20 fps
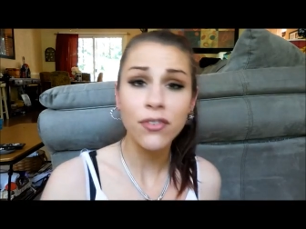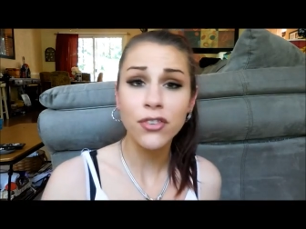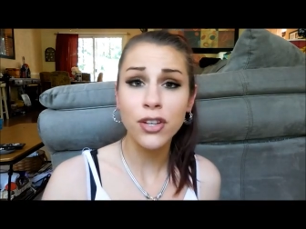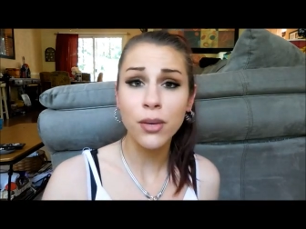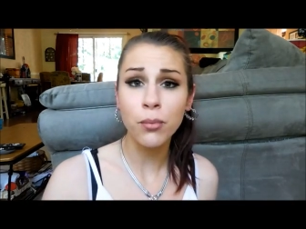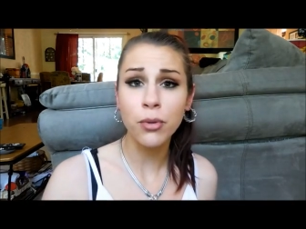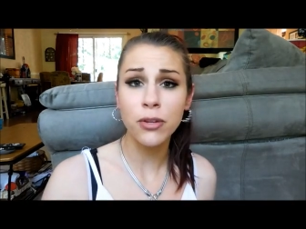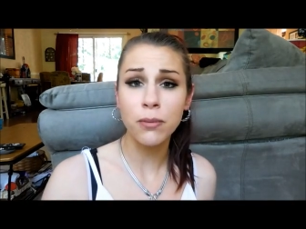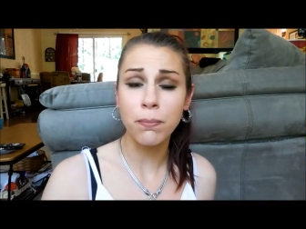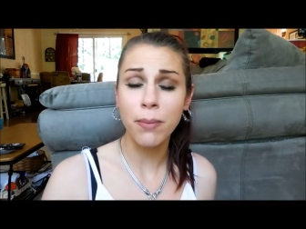If
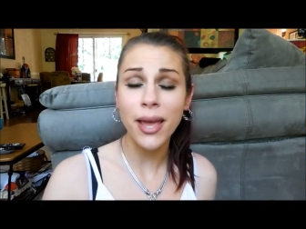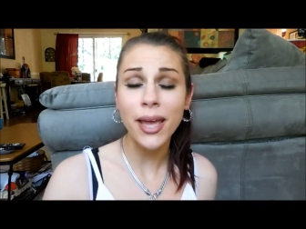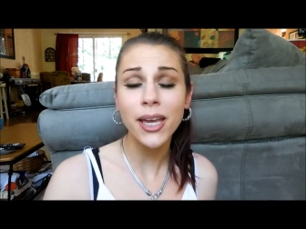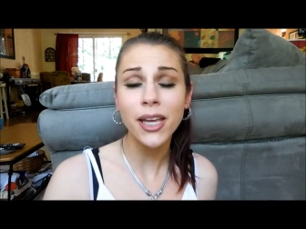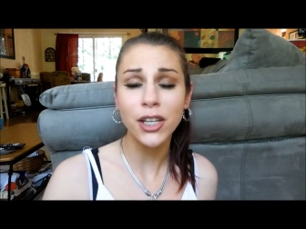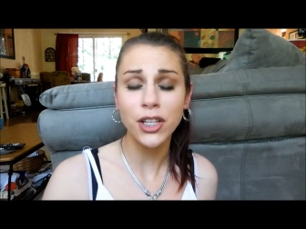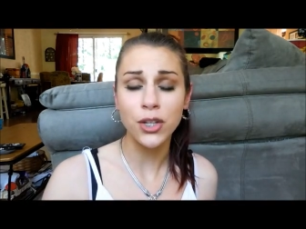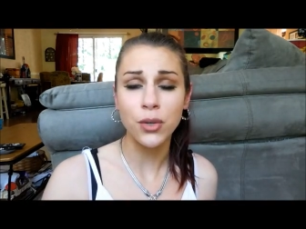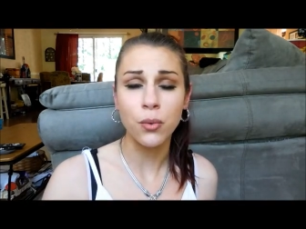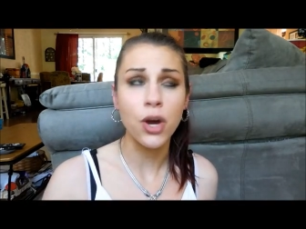someone's
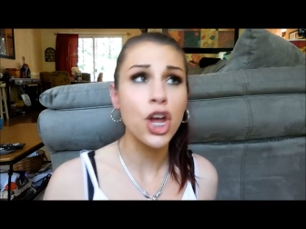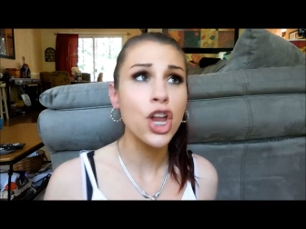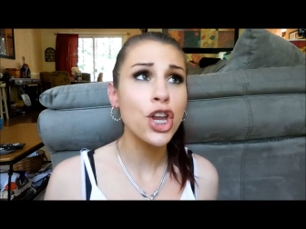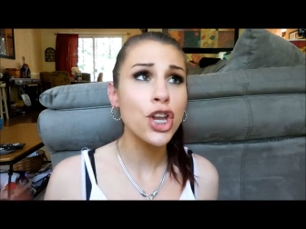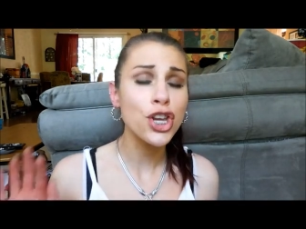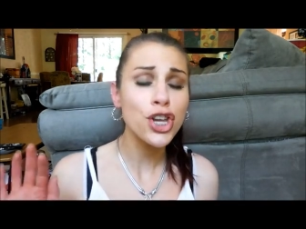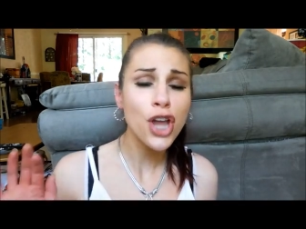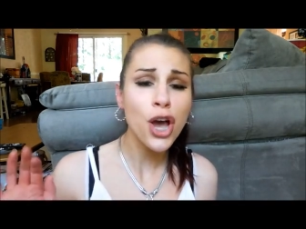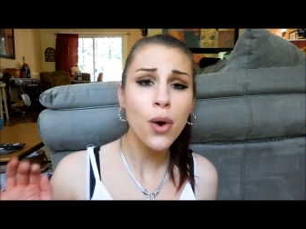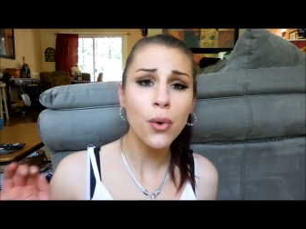begging you,
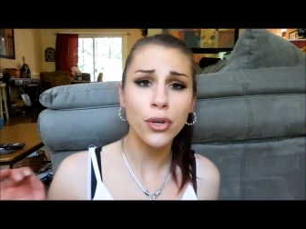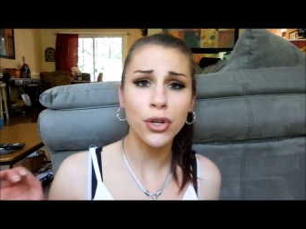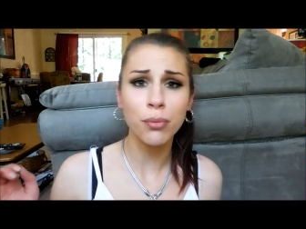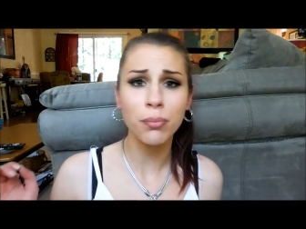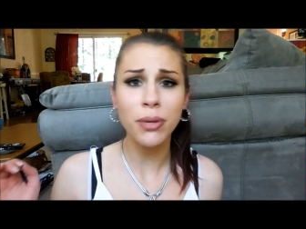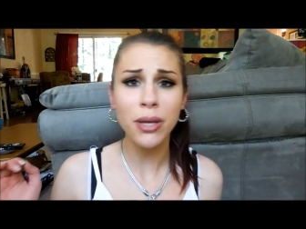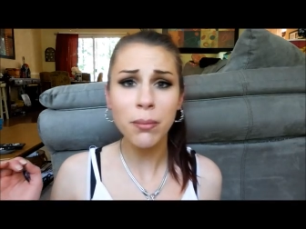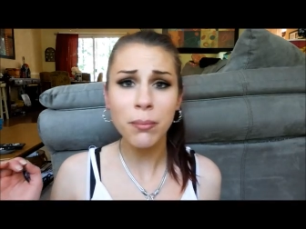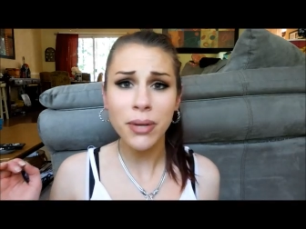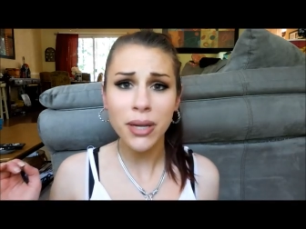no,
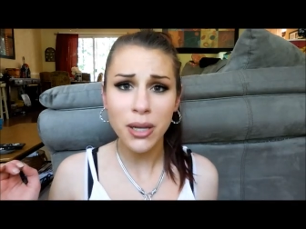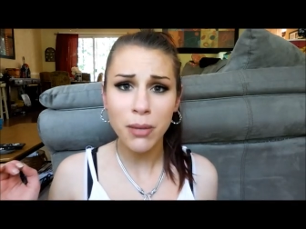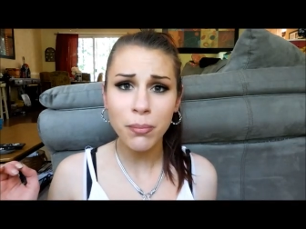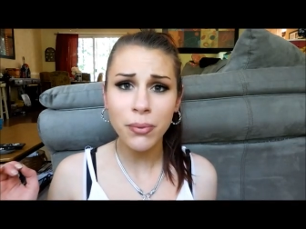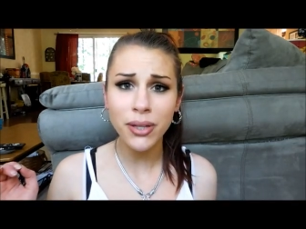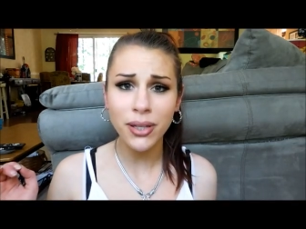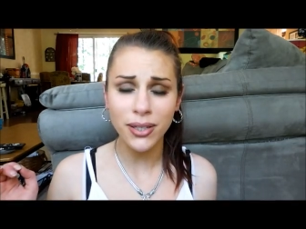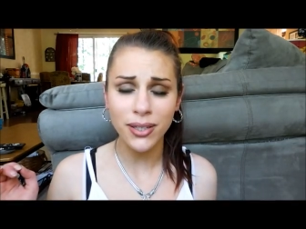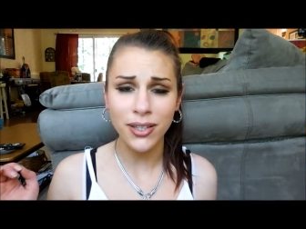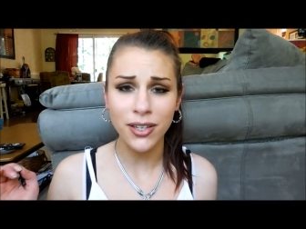you're being
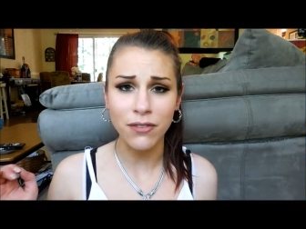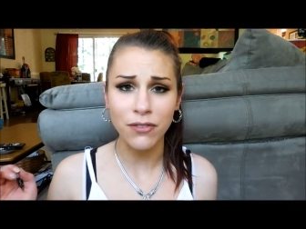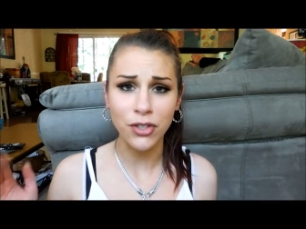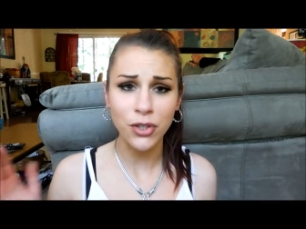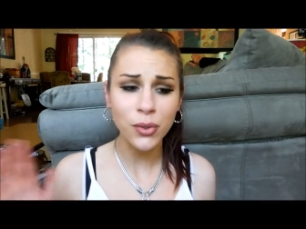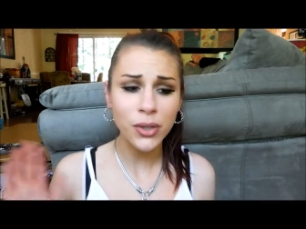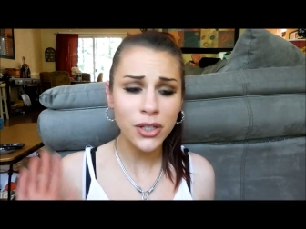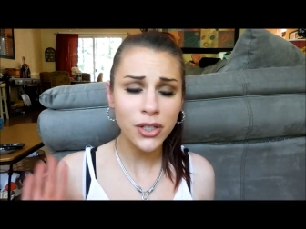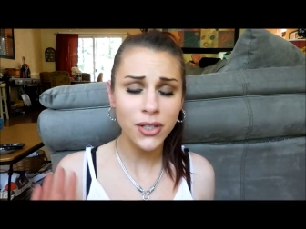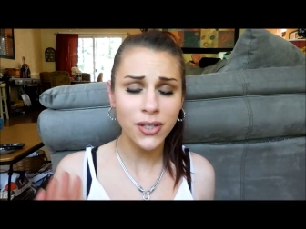manipulative.
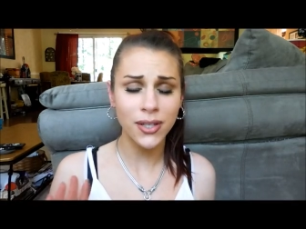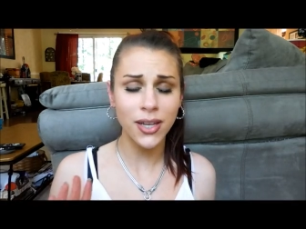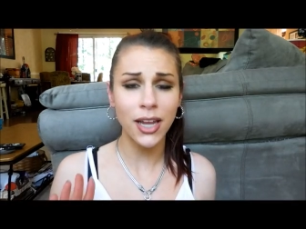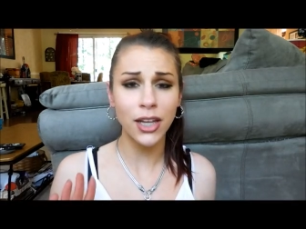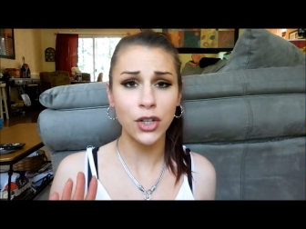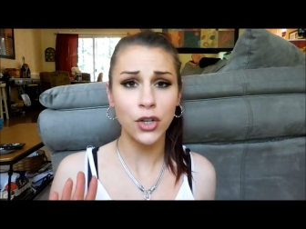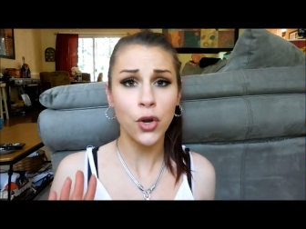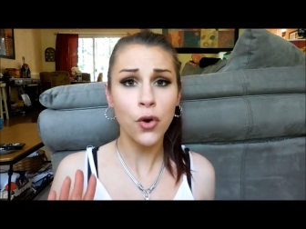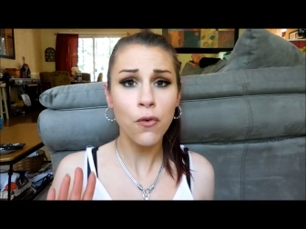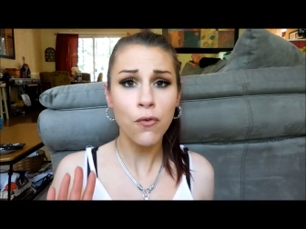You need to
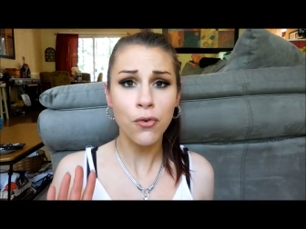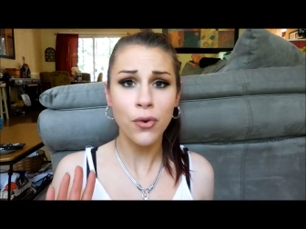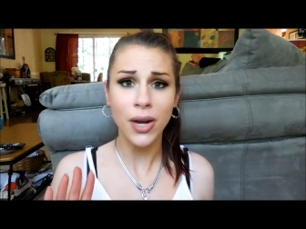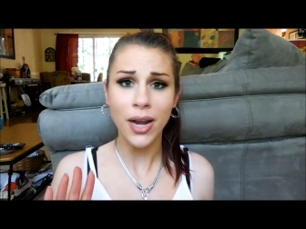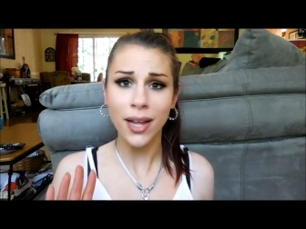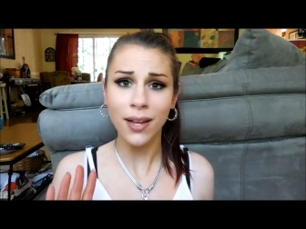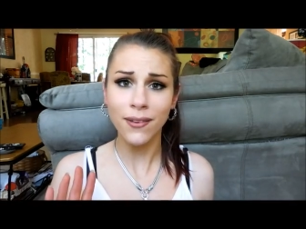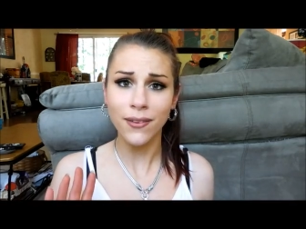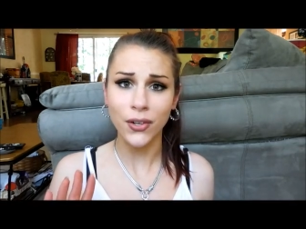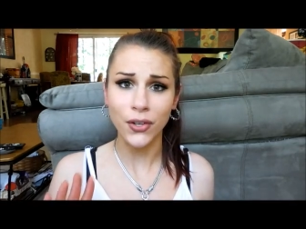take no for
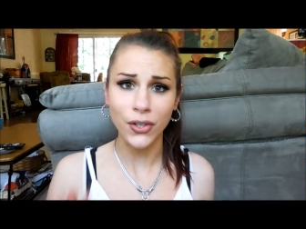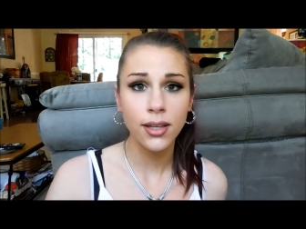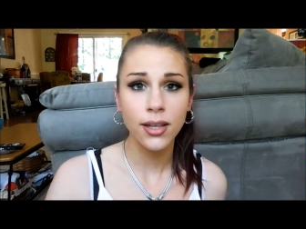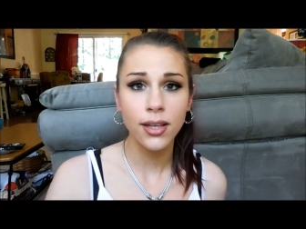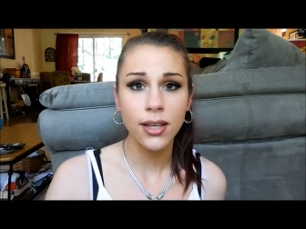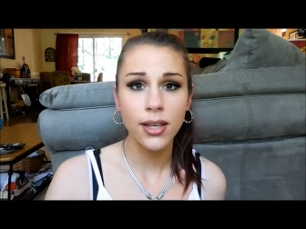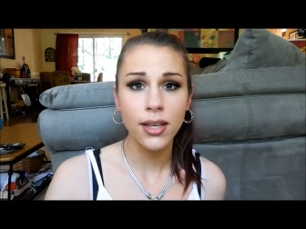an answer.